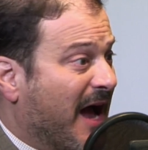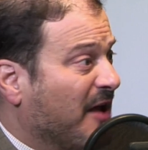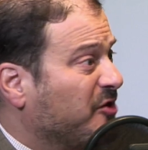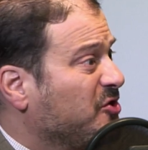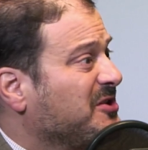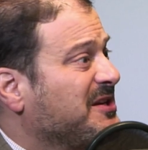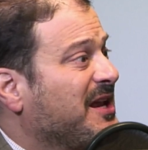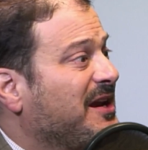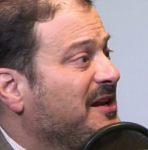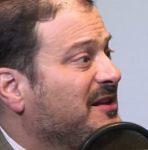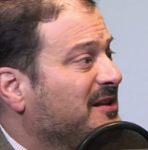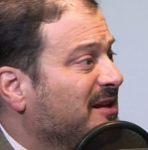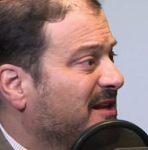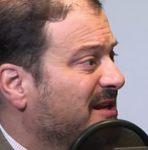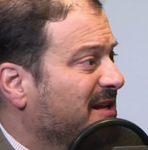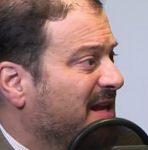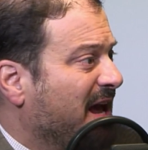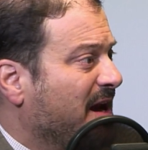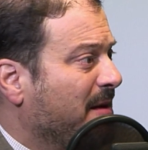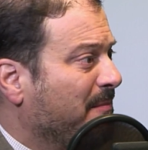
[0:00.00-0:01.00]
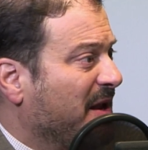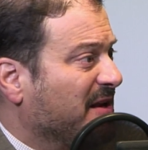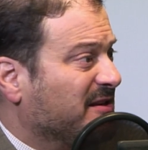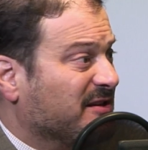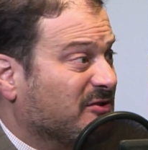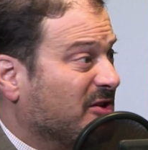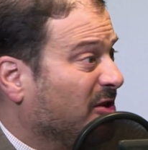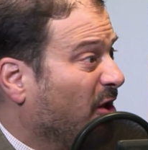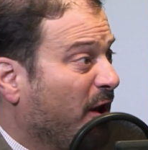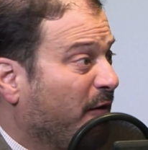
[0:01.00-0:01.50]
Just getting to the
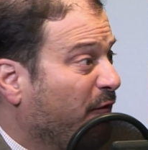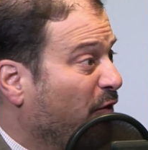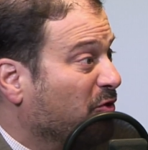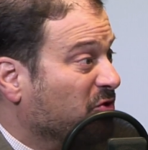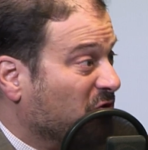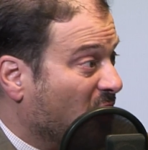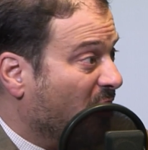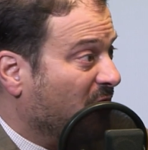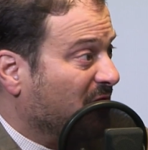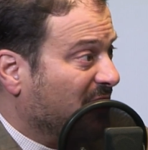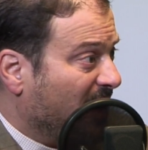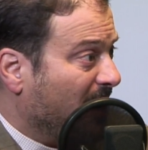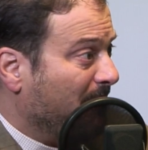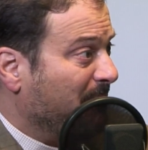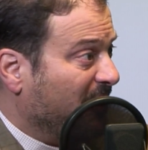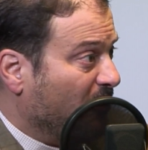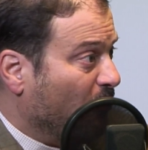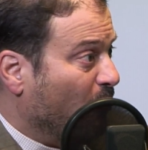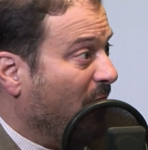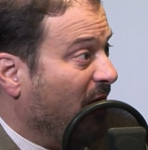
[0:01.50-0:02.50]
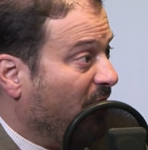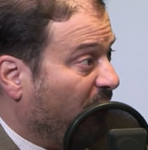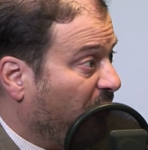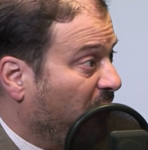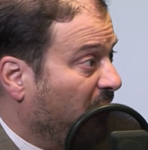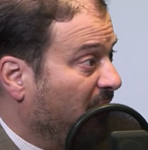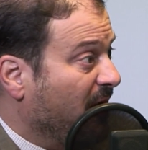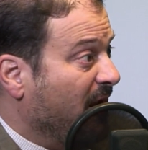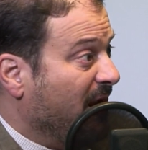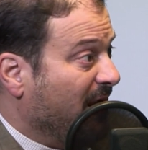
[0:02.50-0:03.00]
databases. A lot of folks aren't coming
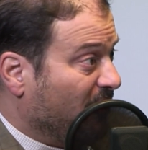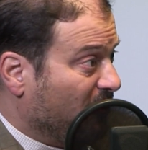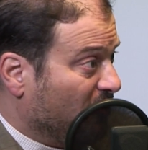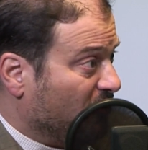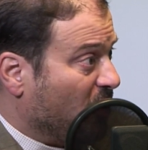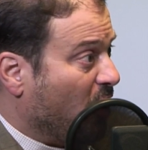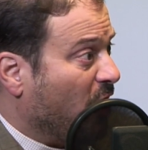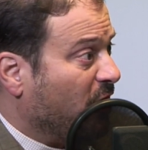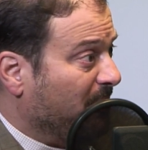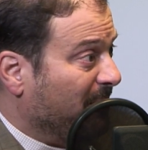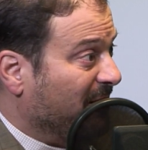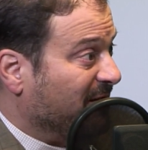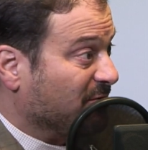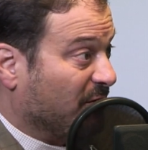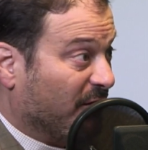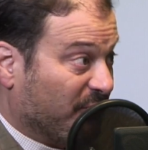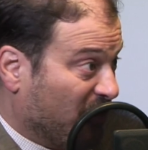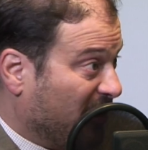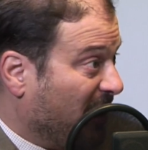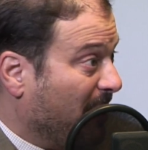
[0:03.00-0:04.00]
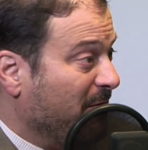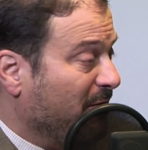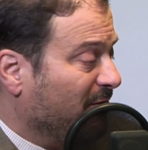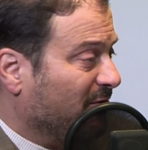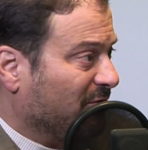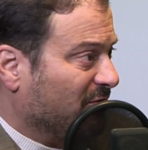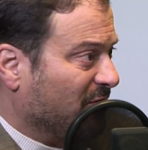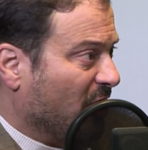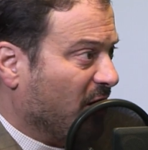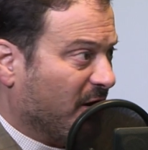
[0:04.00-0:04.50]
with their documents, or if they're coming
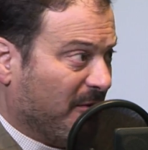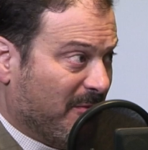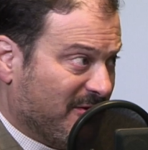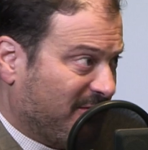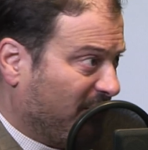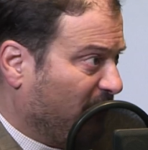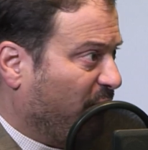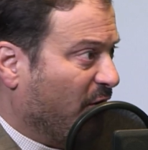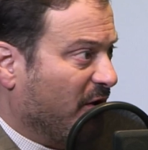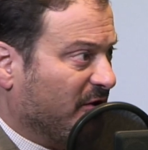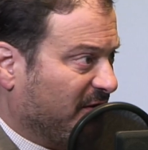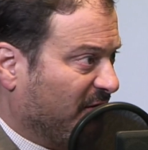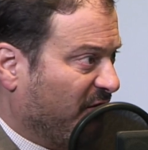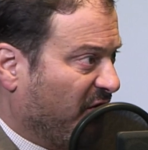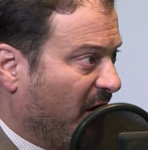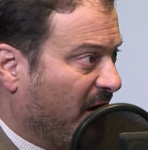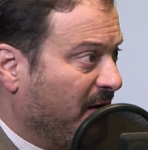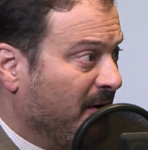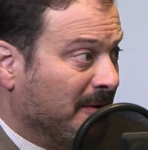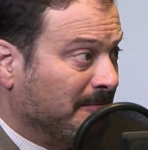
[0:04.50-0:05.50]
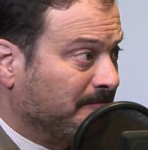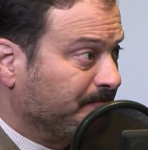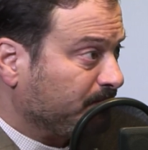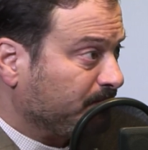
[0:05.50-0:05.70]
with their documents, they're falsified.